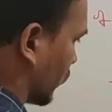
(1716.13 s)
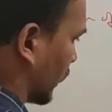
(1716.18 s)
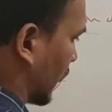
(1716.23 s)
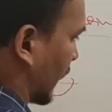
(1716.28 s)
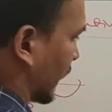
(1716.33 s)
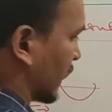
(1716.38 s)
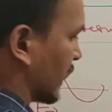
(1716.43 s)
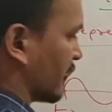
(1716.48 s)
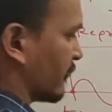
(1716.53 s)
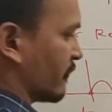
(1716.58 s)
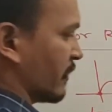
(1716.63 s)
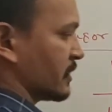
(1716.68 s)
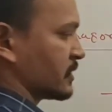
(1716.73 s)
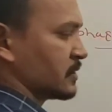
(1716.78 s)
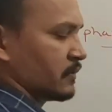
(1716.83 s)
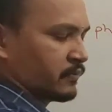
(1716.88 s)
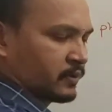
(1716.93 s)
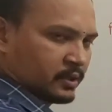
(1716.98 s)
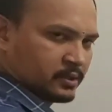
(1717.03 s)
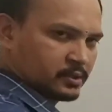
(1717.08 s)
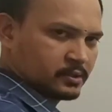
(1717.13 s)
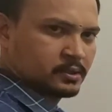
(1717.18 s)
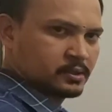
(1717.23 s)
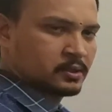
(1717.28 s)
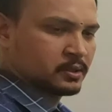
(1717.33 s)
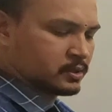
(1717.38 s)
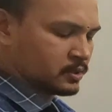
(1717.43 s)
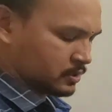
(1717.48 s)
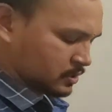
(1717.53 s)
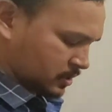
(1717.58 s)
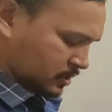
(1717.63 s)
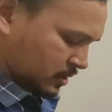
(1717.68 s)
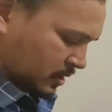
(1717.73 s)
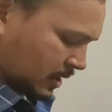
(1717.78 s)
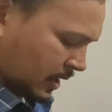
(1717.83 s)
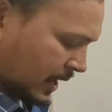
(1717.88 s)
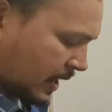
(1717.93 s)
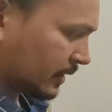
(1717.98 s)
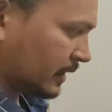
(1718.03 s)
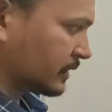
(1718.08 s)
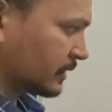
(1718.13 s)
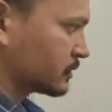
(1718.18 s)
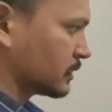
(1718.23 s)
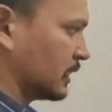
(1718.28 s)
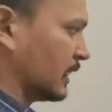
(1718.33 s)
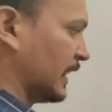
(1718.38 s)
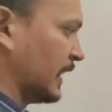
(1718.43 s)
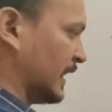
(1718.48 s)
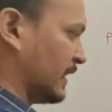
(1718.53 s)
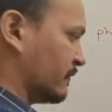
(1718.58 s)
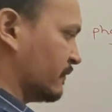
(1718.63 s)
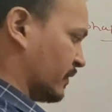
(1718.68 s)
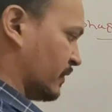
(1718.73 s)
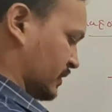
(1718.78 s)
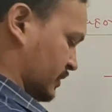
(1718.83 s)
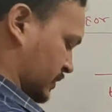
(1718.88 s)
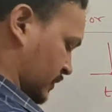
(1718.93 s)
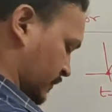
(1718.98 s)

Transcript: lagging phase difference. And next, leading phase